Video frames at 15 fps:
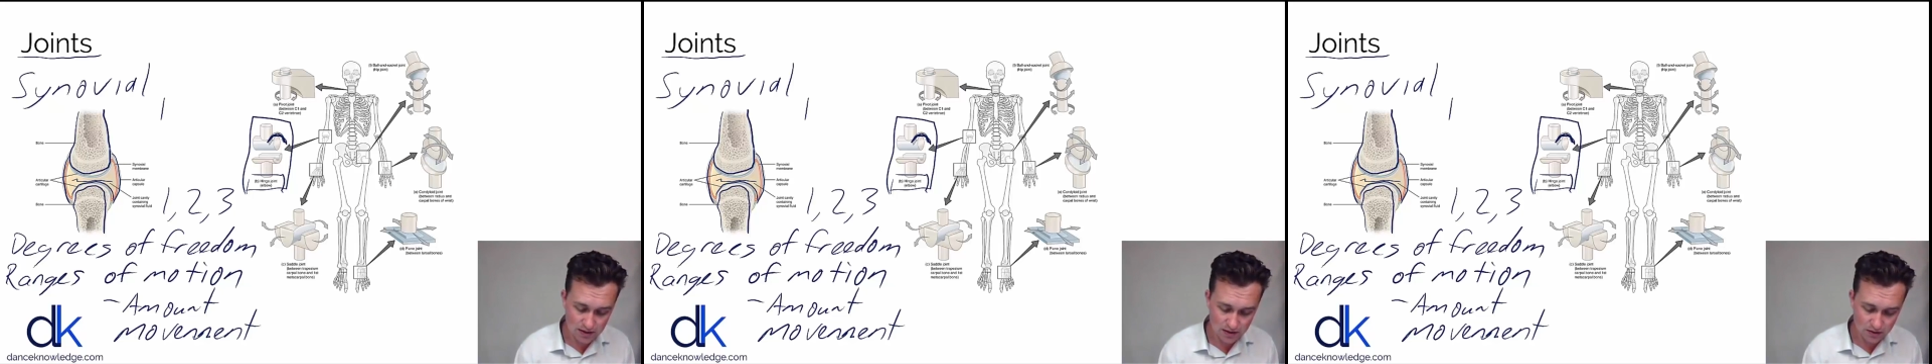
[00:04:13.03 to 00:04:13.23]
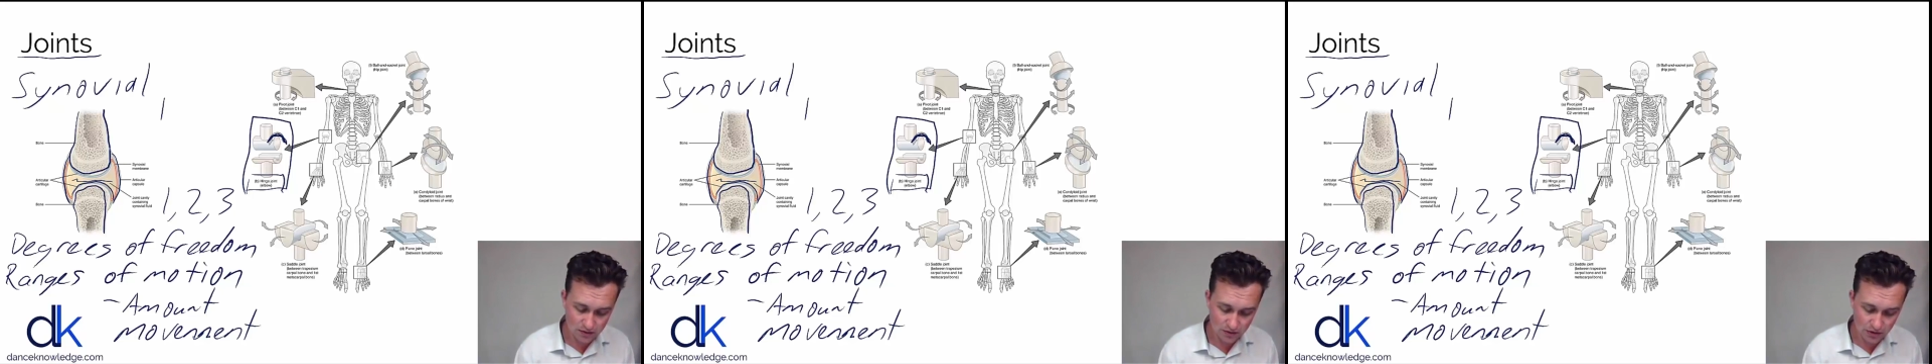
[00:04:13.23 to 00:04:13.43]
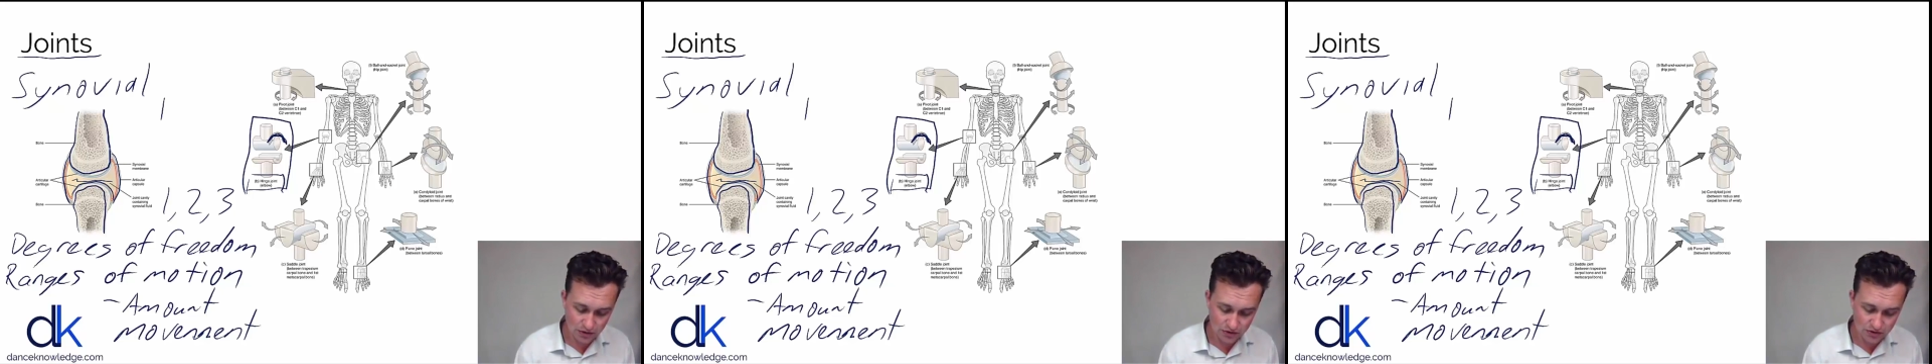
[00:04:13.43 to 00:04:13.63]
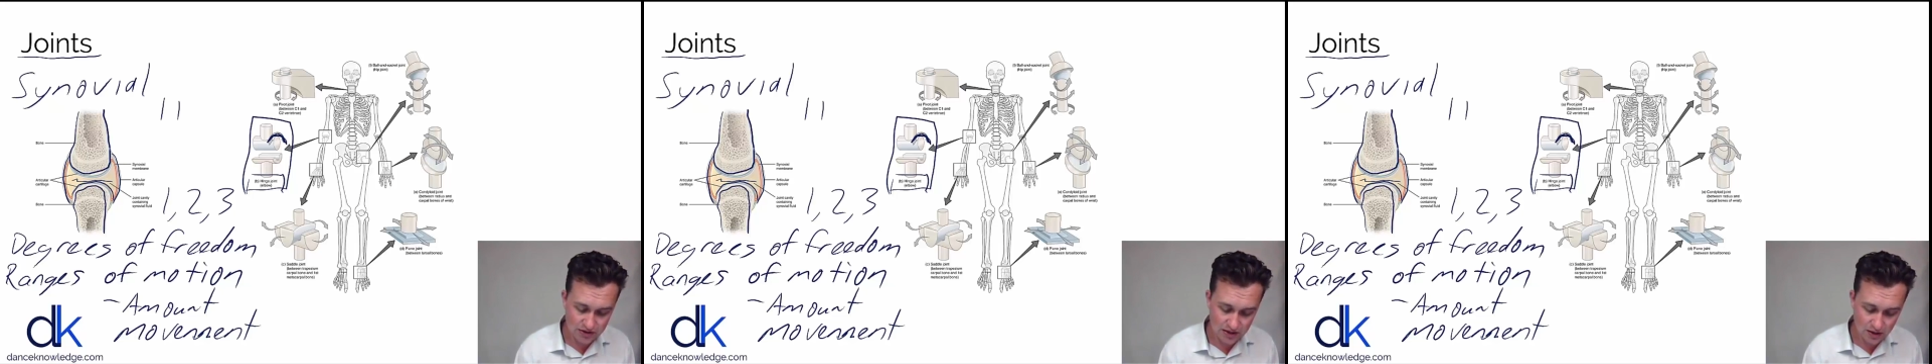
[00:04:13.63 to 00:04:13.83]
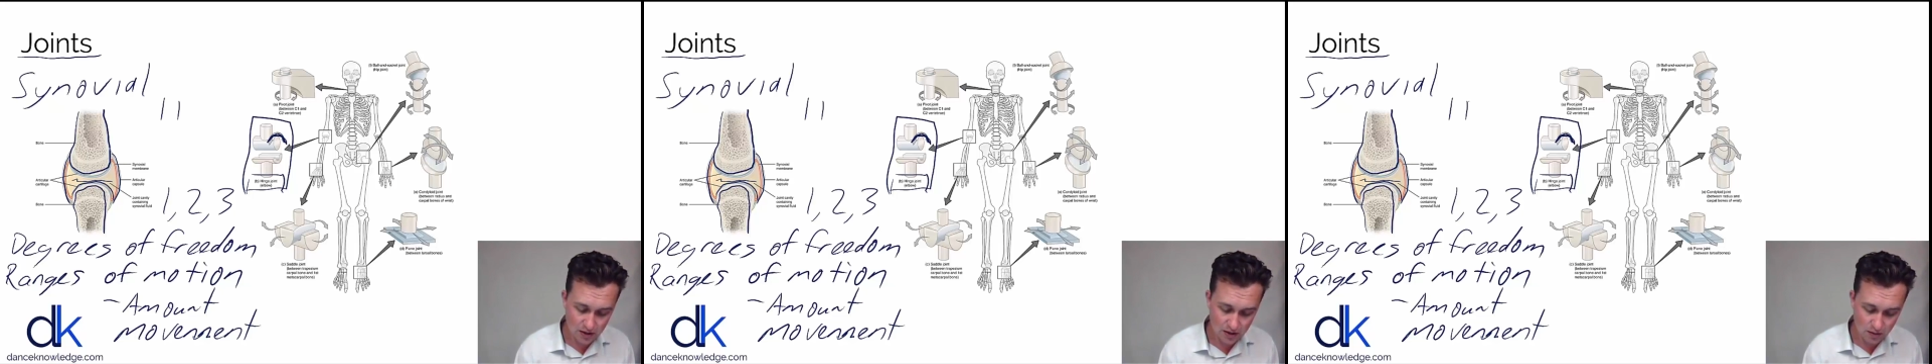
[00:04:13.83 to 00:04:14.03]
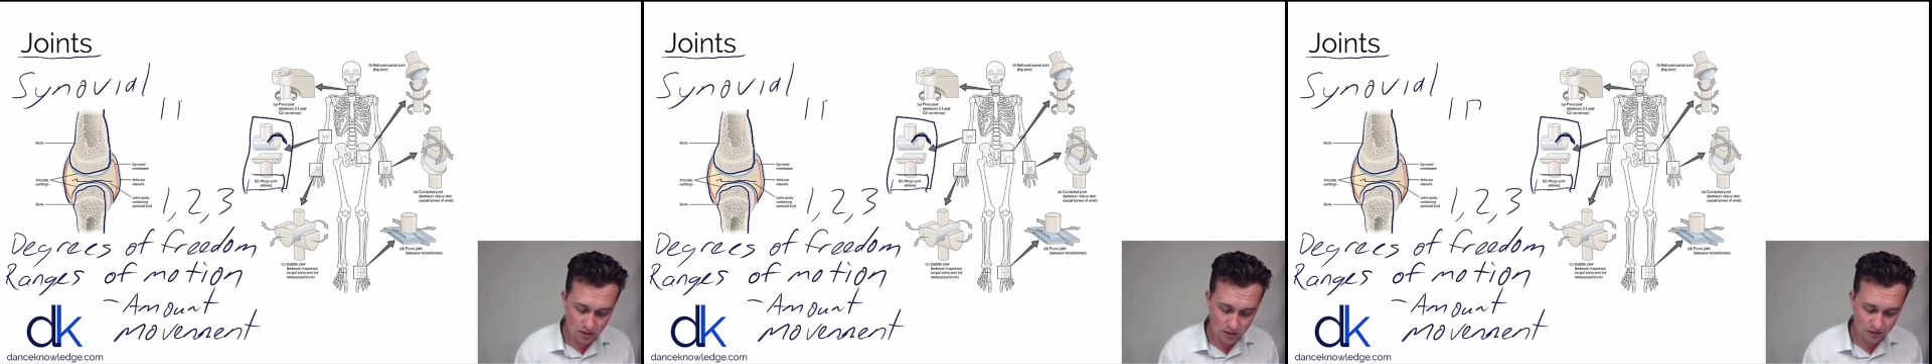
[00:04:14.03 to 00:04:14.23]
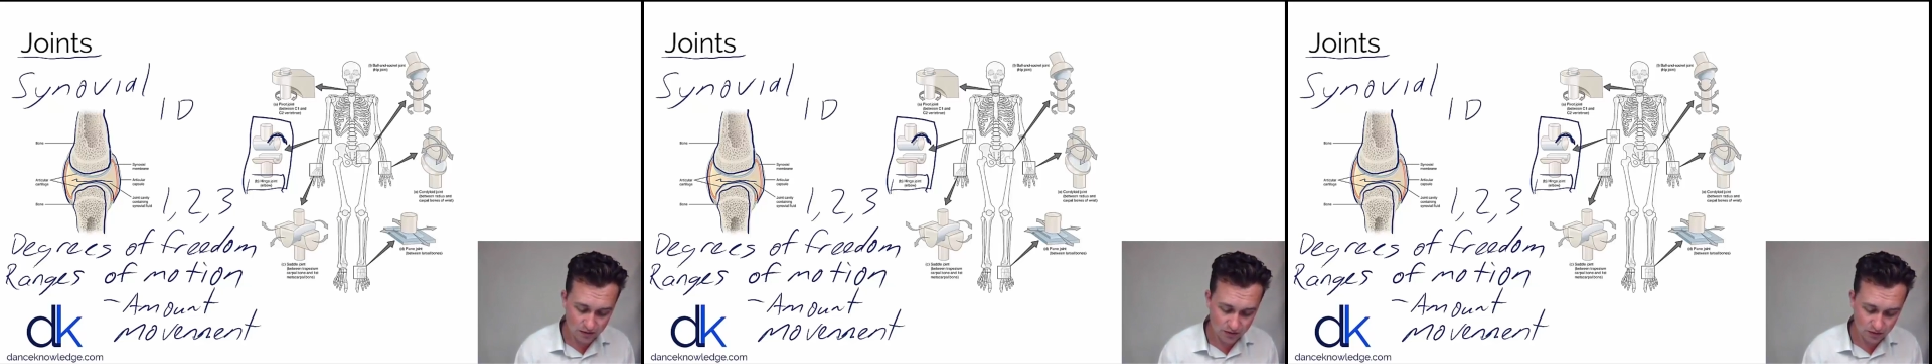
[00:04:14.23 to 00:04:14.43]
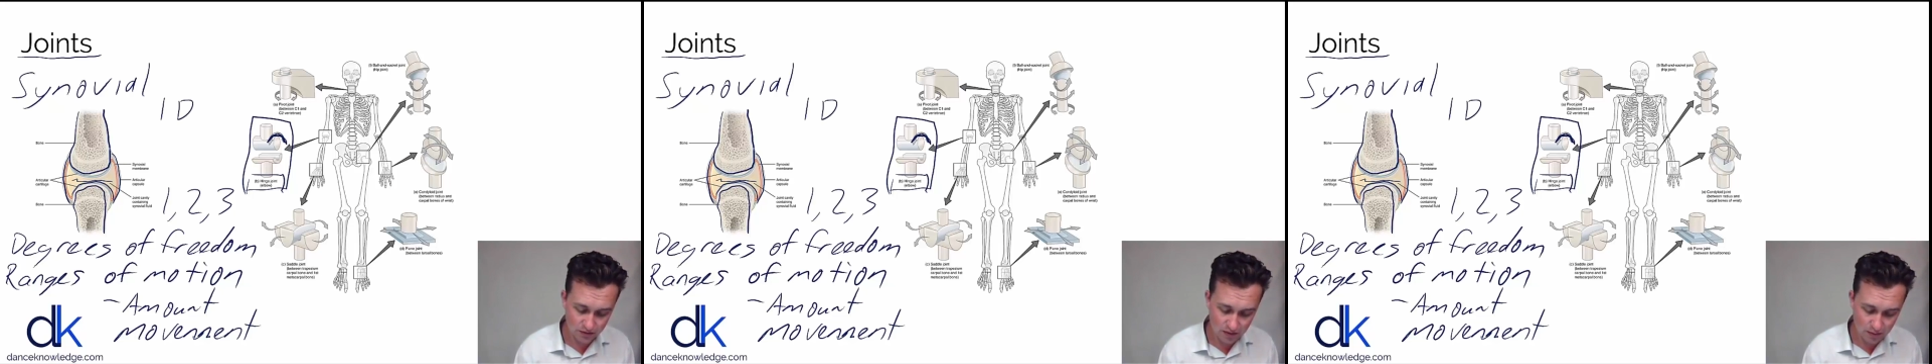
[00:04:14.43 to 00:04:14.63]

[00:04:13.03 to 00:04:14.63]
and I'll use DOF to